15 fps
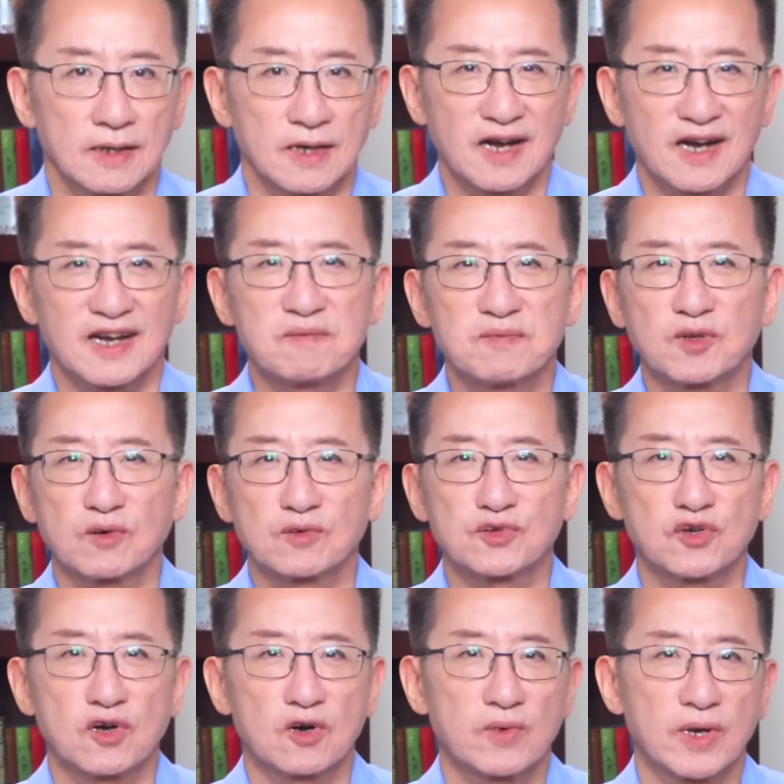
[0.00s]
Hi, I'm Dong
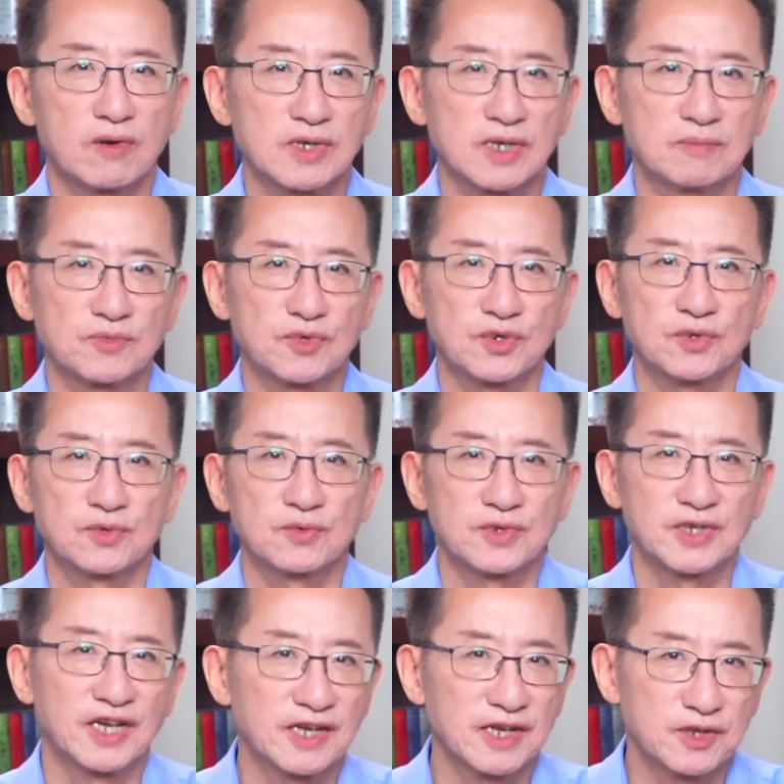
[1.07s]
Shong. Welcome to
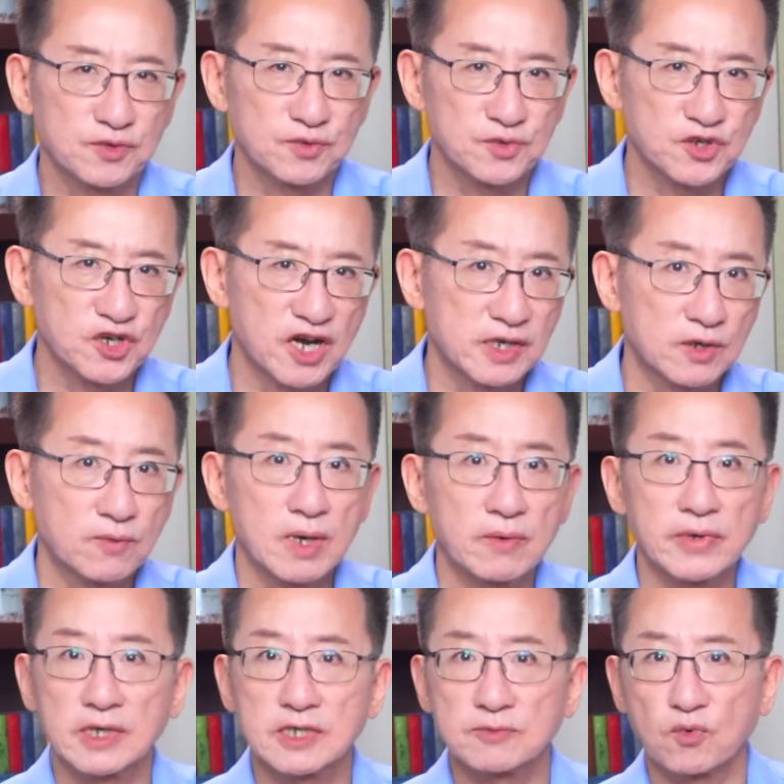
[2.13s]
Digging to China, where
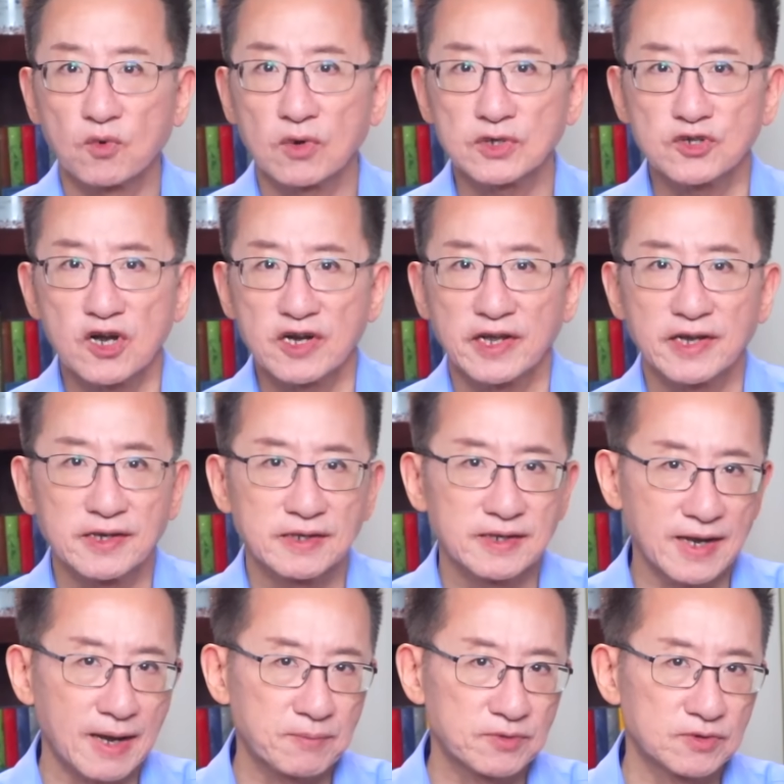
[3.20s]
we explore China in
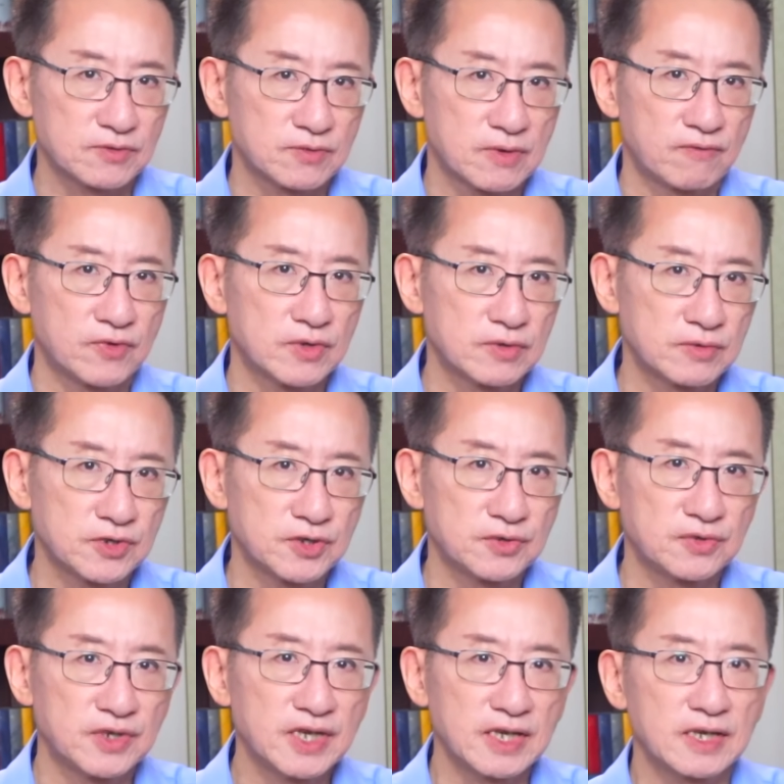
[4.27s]
depth to reveal
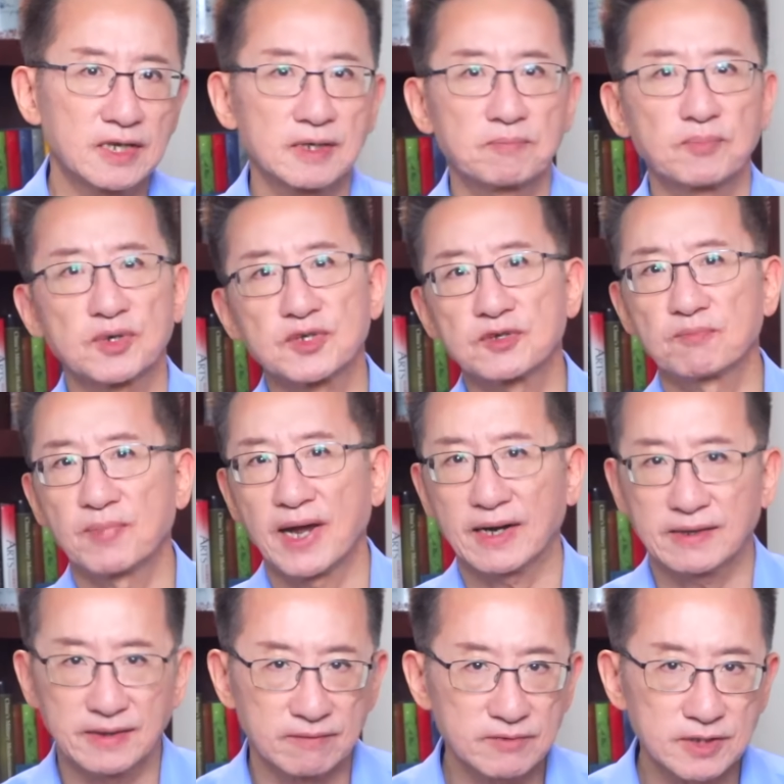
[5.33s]
unique
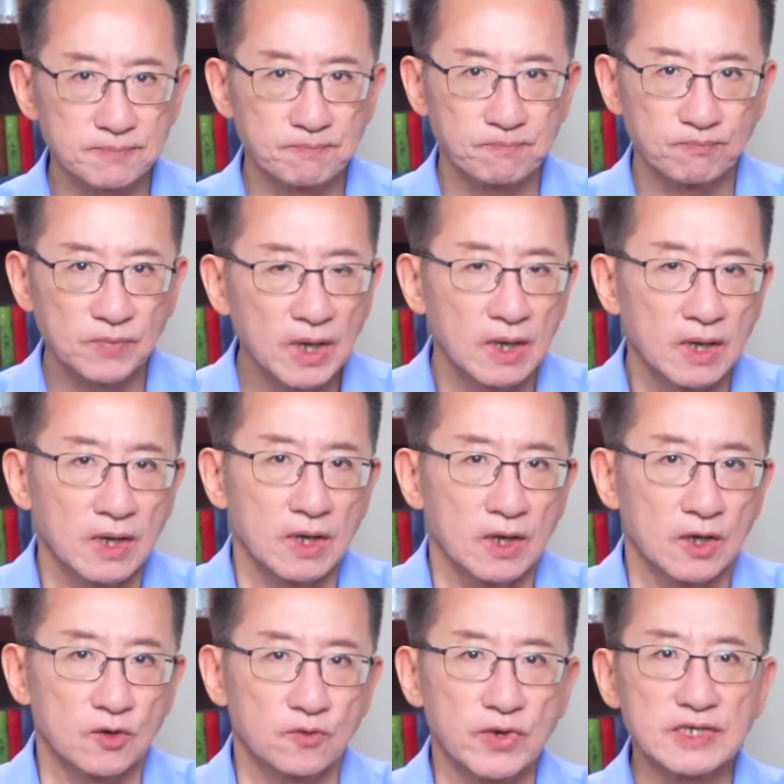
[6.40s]
perspectives.
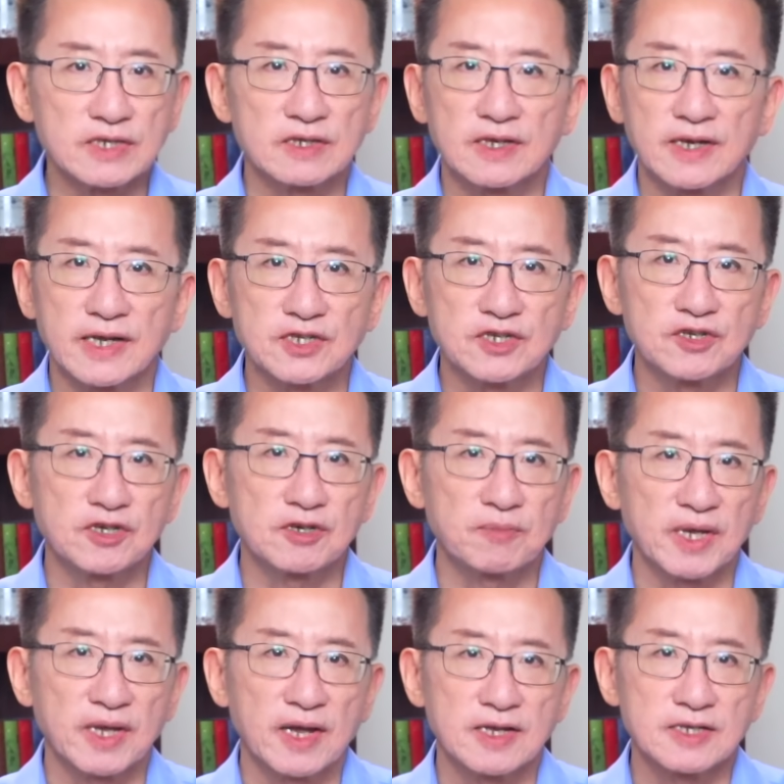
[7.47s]
Recently, Xi
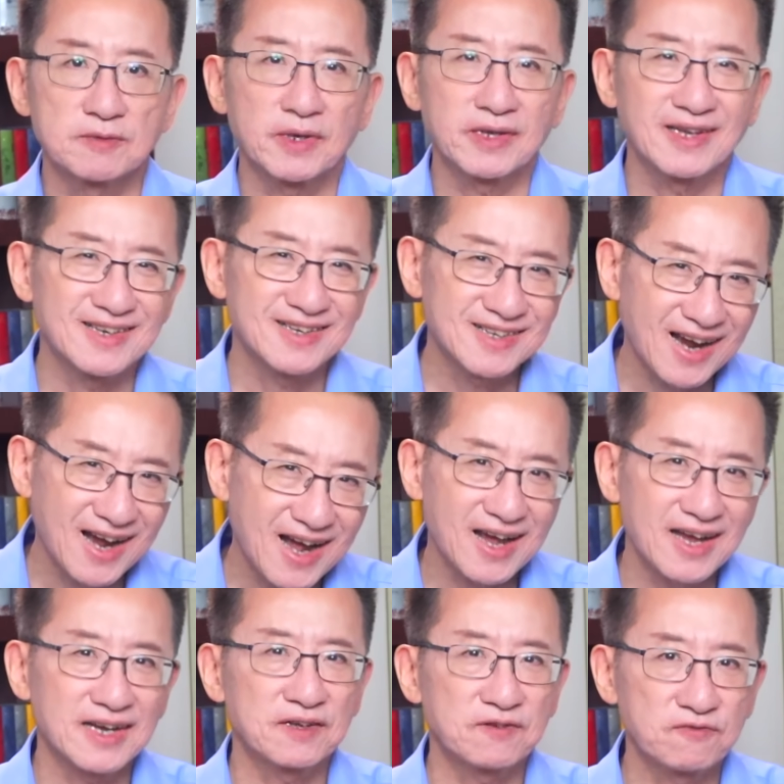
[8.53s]
Jinping has been
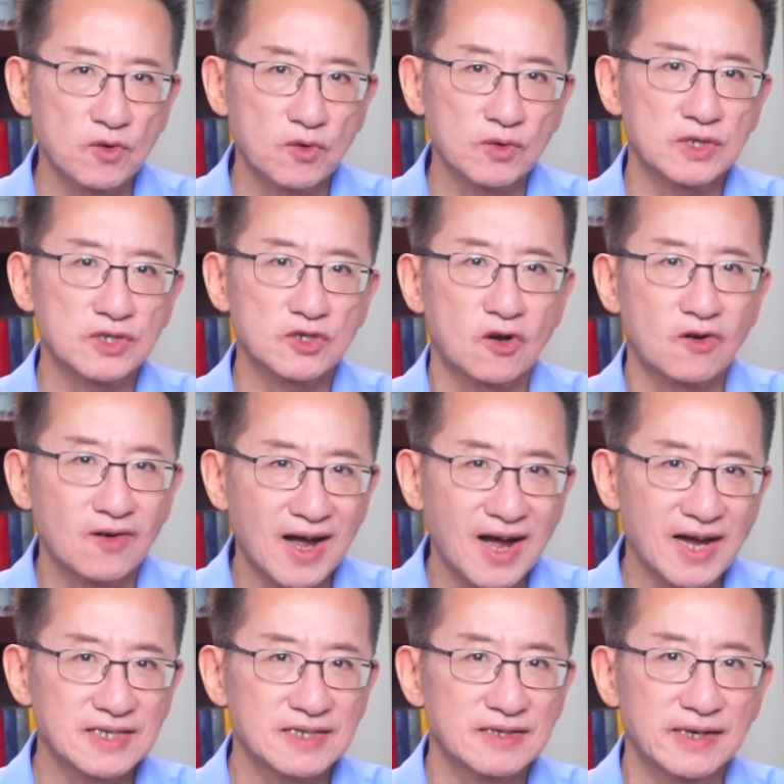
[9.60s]
entirely focused on
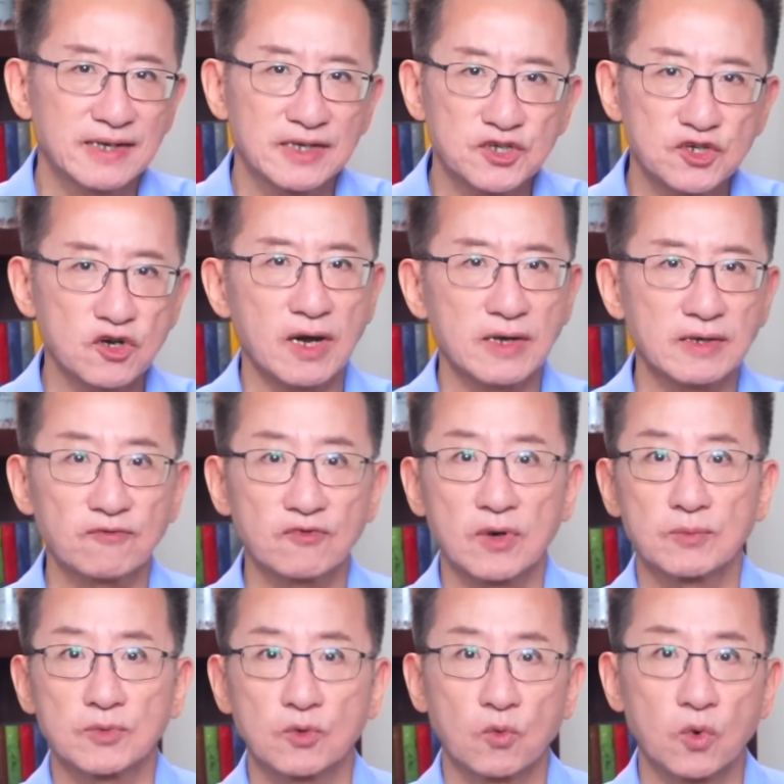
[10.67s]
isolating China
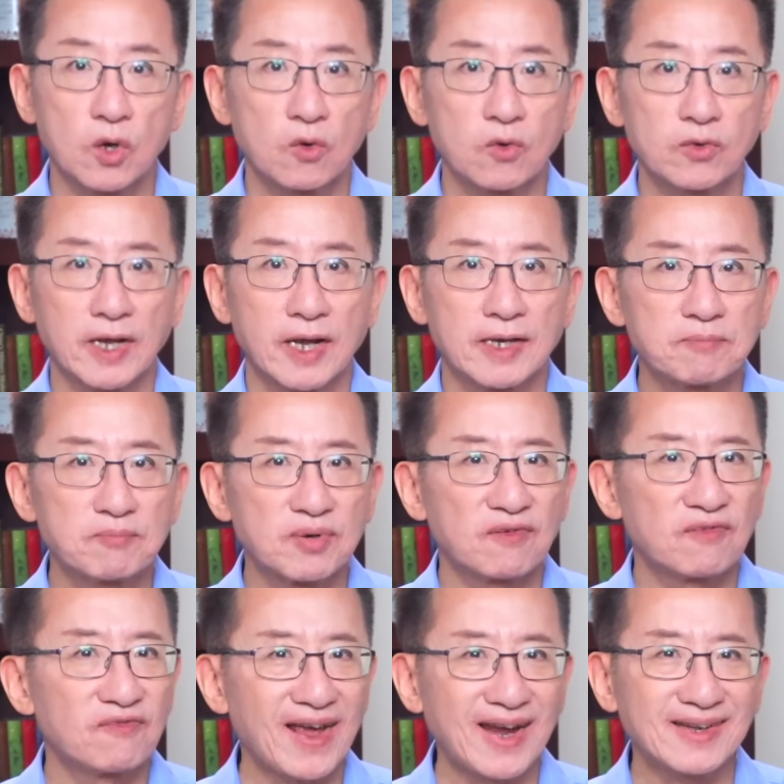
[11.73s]
from the world and
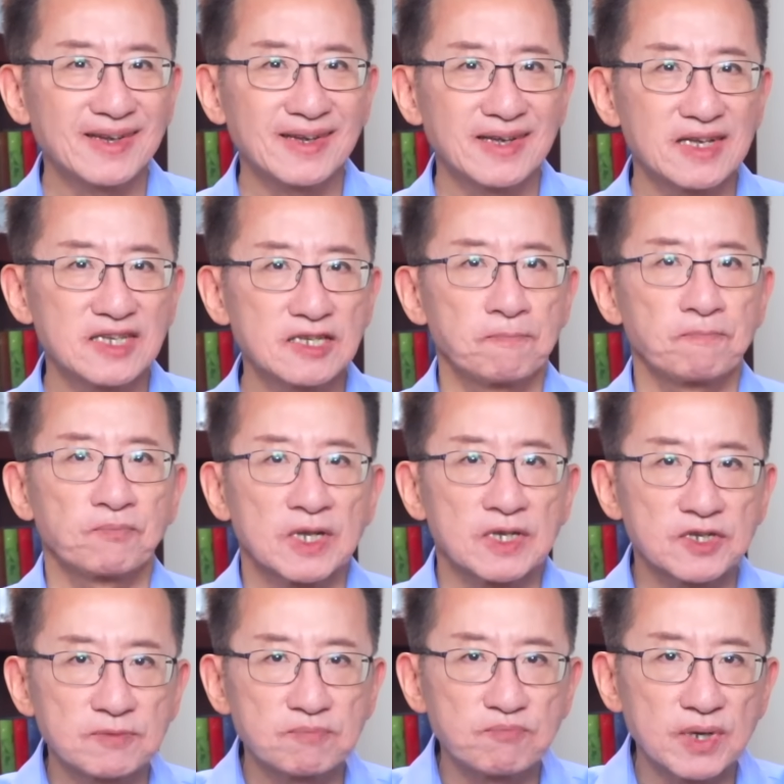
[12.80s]
perfecting his
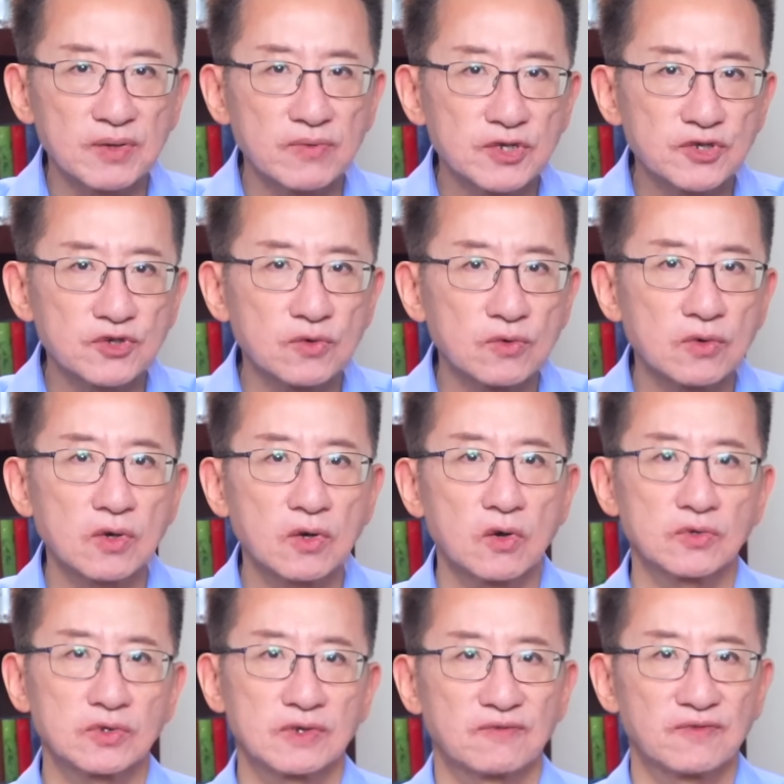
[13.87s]
spiritual
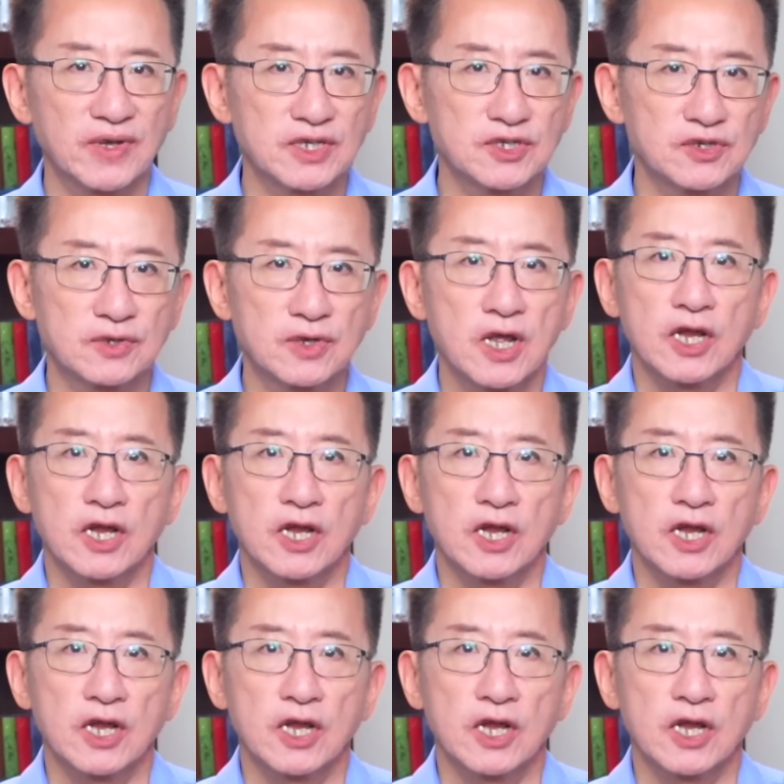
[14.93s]
cultivation,